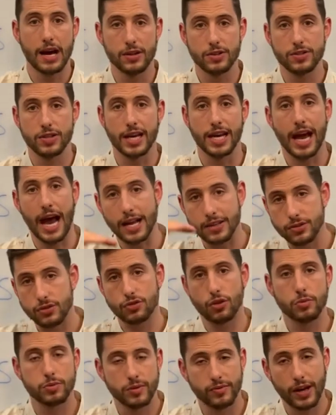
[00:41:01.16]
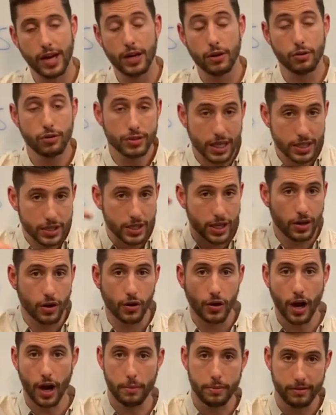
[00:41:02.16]
else that hasn't dropped in value or has actually
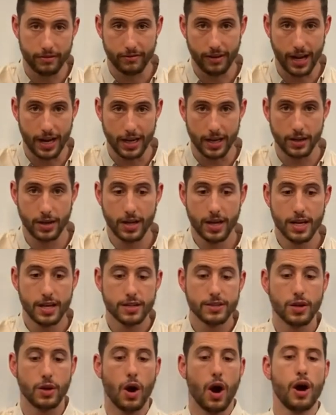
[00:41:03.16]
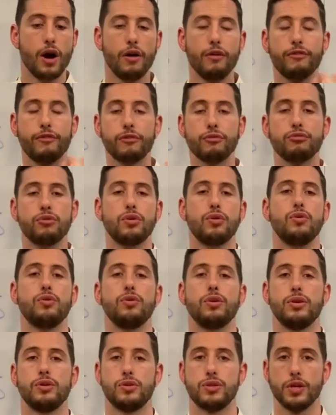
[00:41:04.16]
gone up in value. So
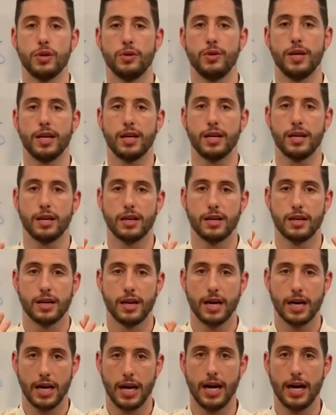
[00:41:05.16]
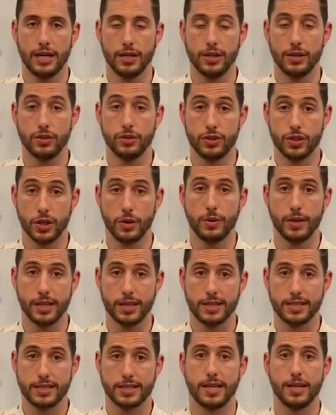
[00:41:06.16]
overall, you're doing uh, you're
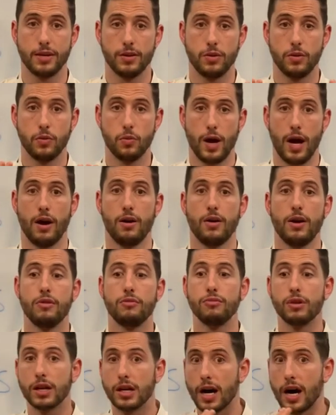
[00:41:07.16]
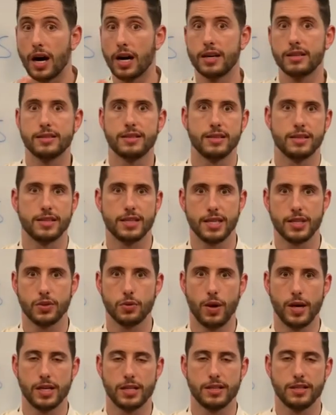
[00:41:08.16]
doing still well, regardless of the
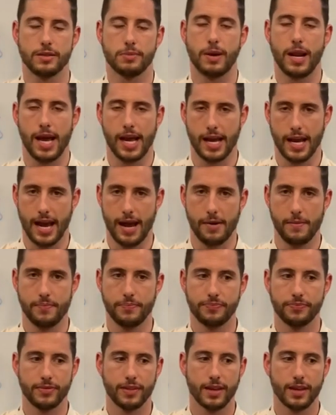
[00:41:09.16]
situation that's playing out.